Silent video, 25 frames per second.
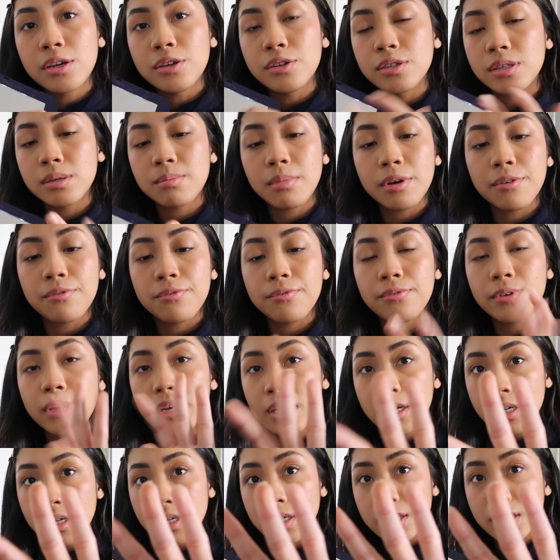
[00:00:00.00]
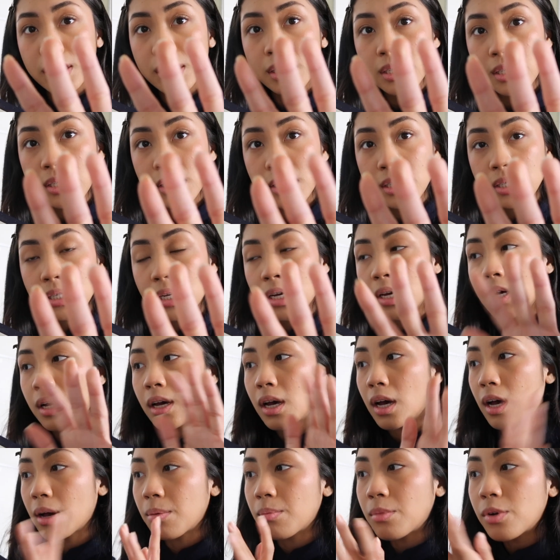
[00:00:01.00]
Using my fingers,
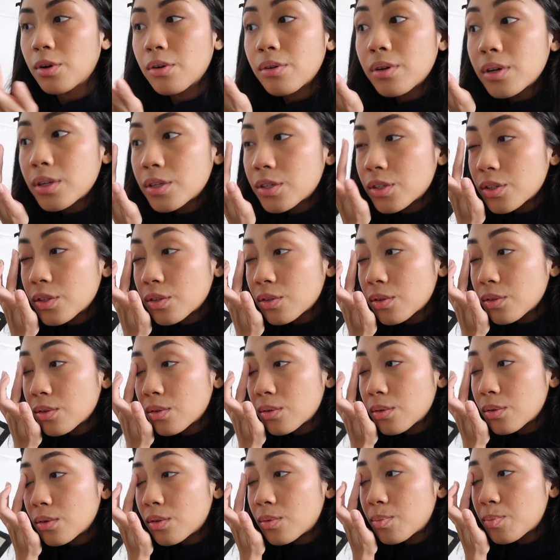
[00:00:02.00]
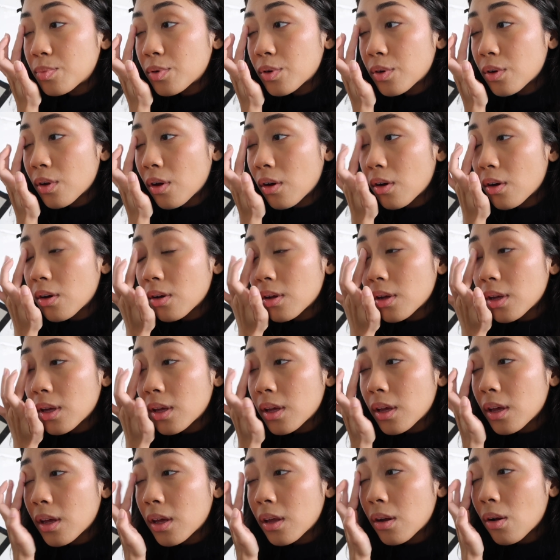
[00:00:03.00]
I'm going to put
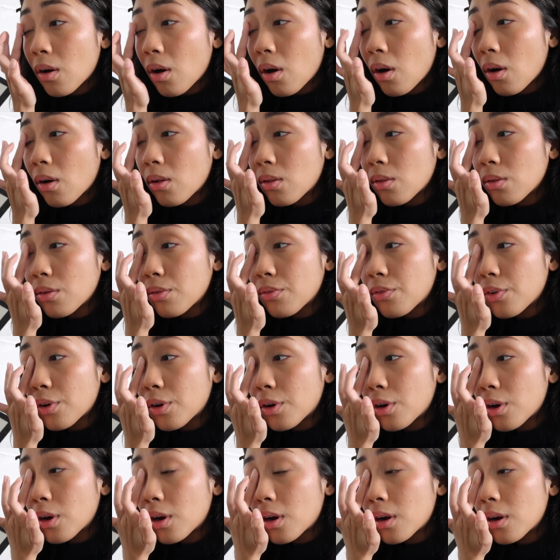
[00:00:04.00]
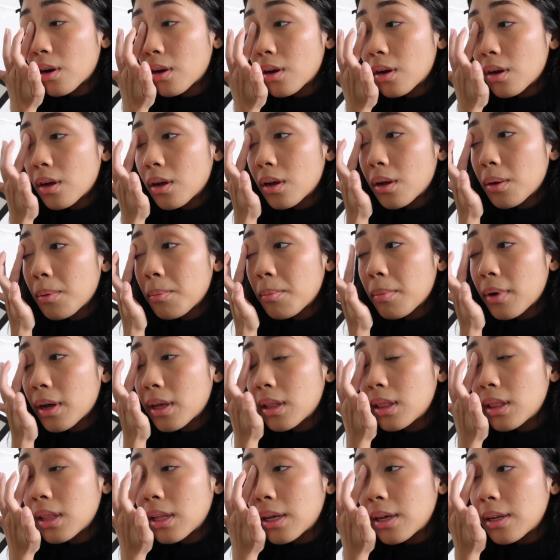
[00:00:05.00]
it all over
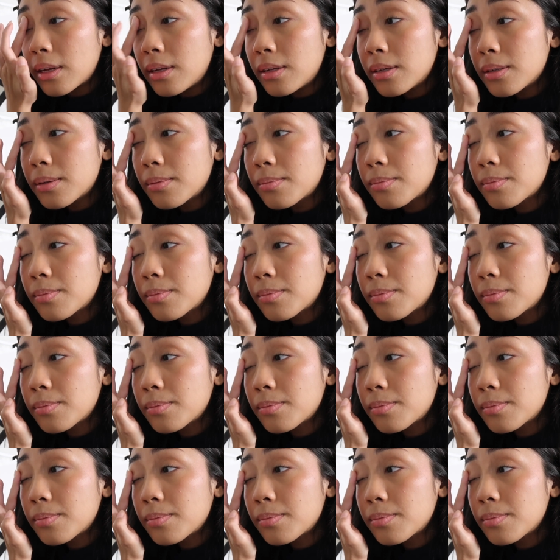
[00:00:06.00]
my lid.